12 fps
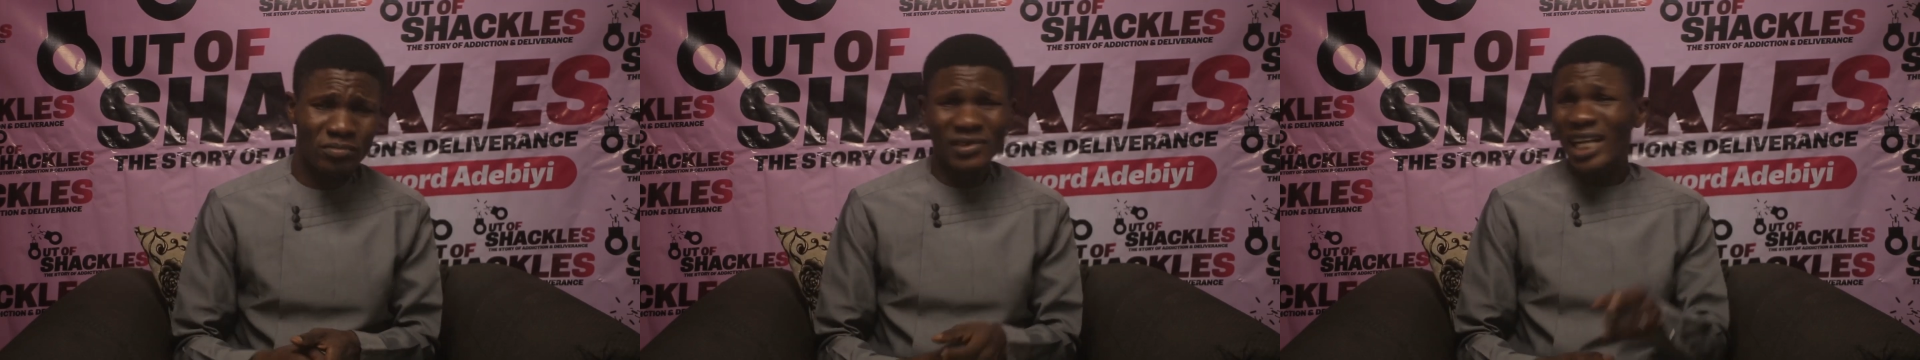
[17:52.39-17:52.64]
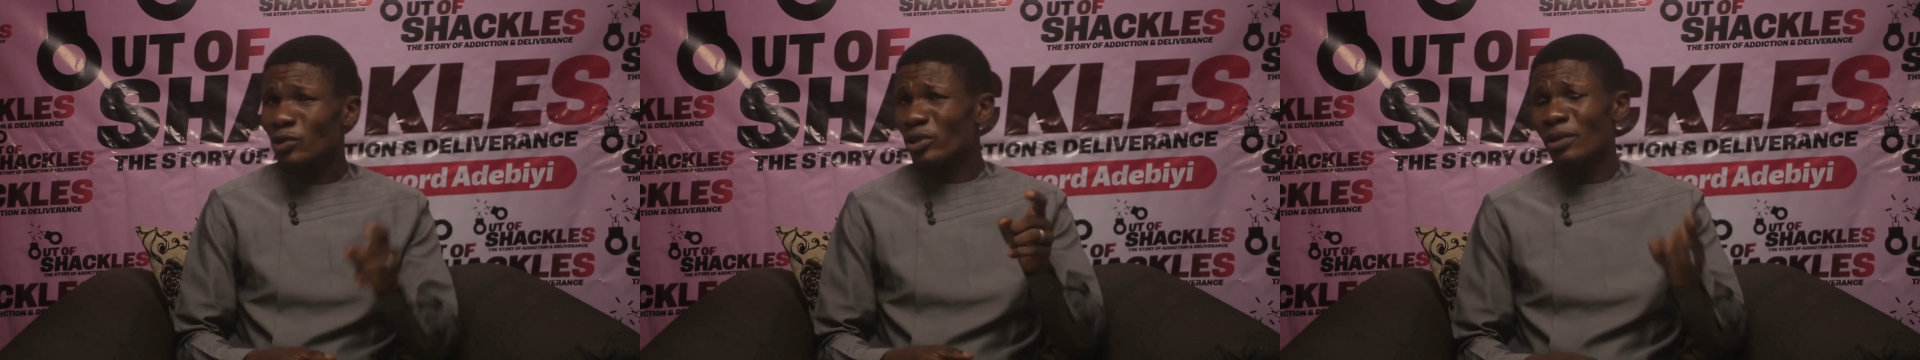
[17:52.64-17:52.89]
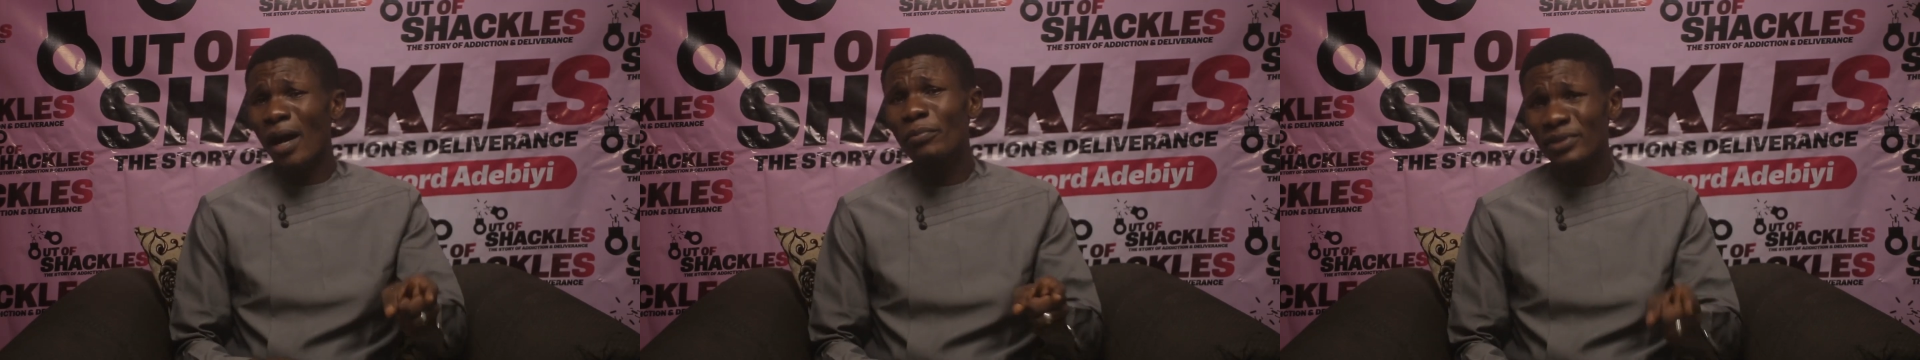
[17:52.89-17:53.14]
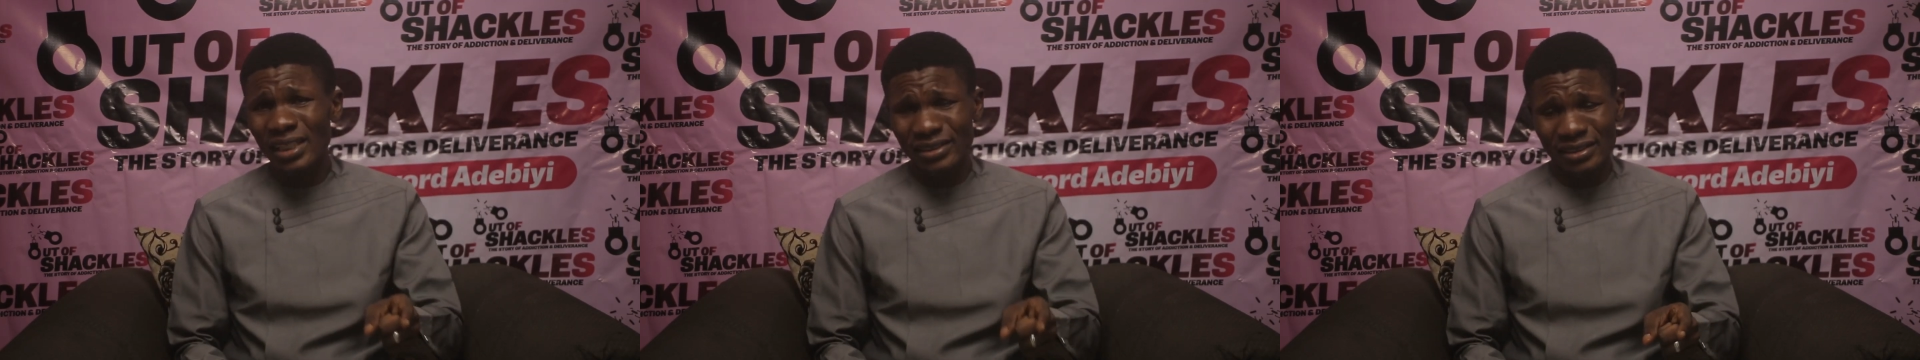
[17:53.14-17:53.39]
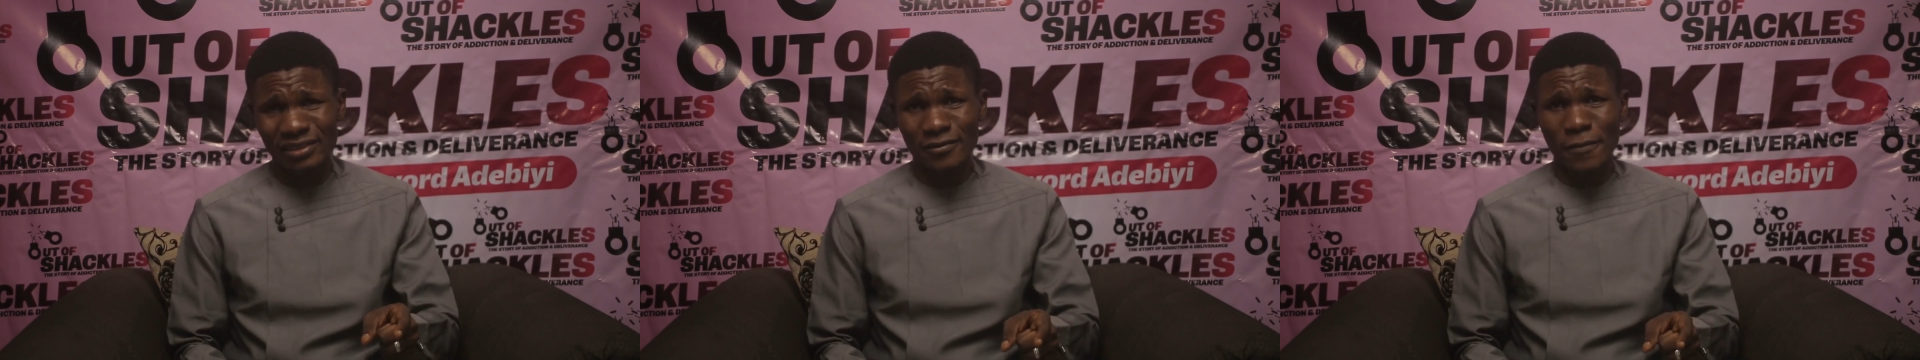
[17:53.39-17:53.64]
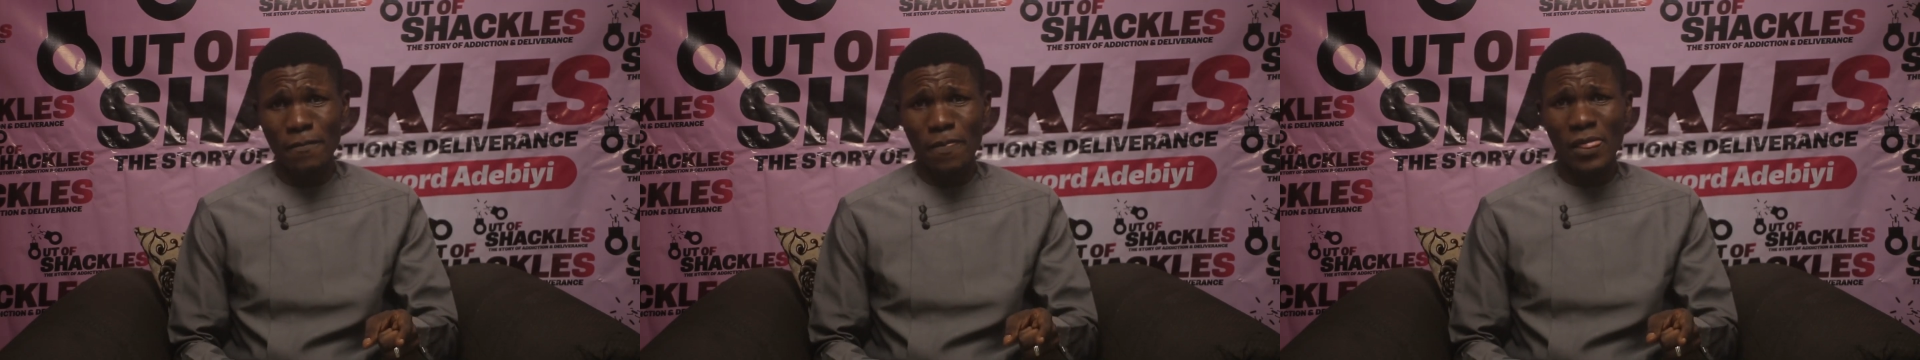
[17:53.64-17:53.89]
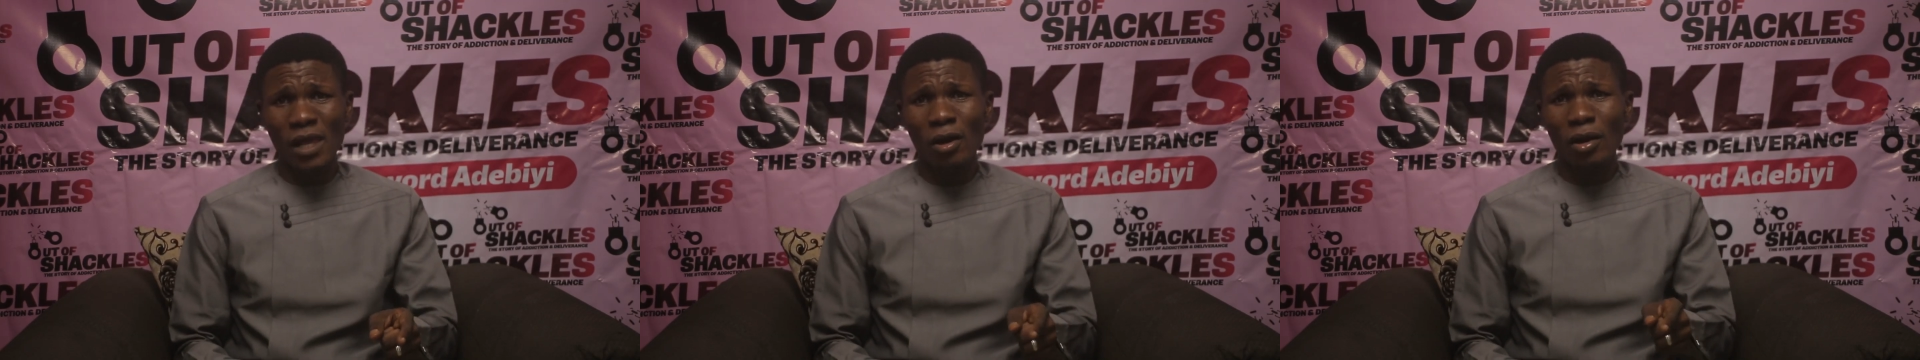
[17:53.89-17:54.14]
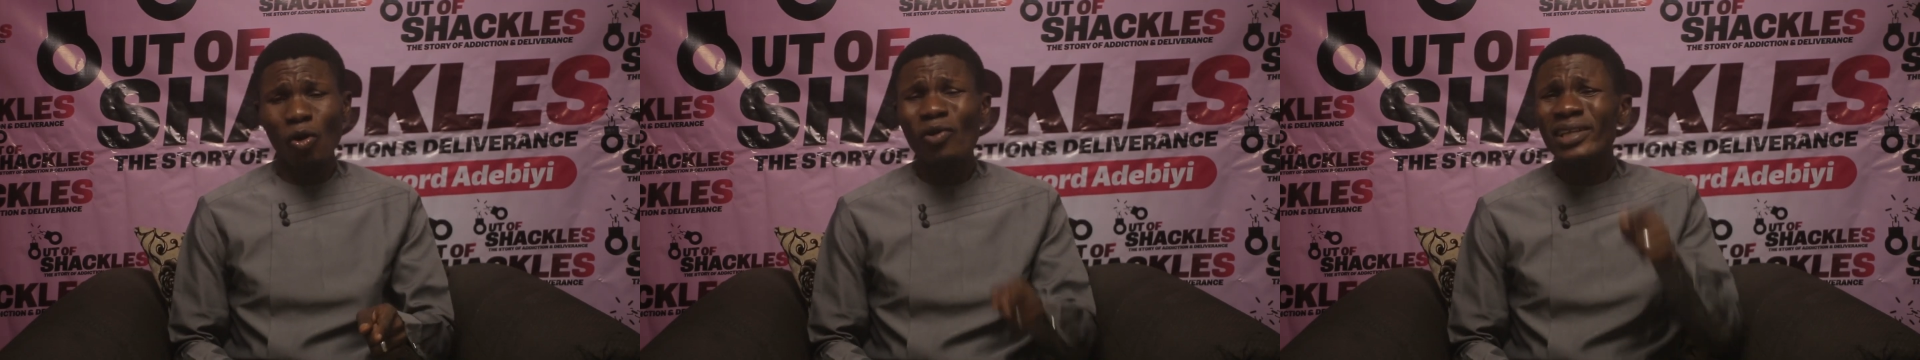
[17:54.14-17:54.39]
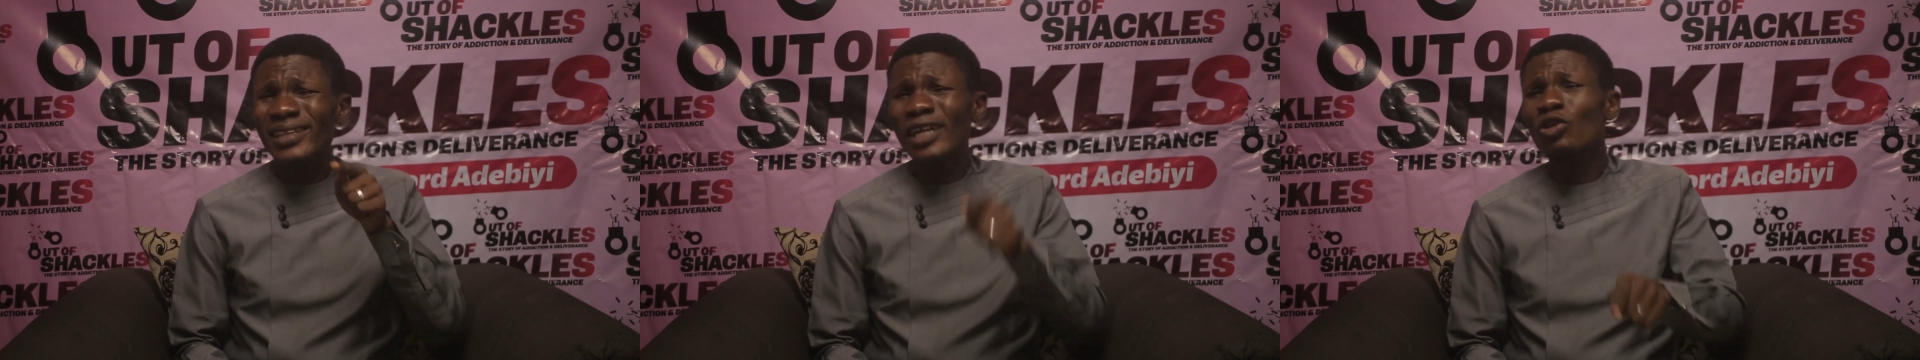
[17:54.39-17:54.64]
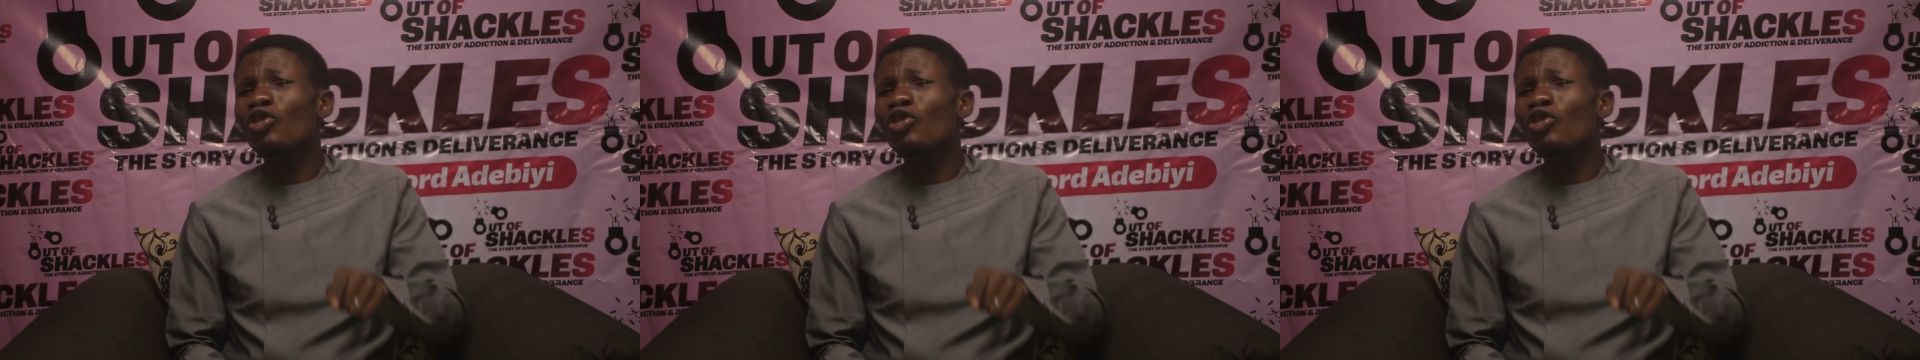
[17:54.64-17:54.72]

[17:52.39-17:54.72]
That's what the Bible says. And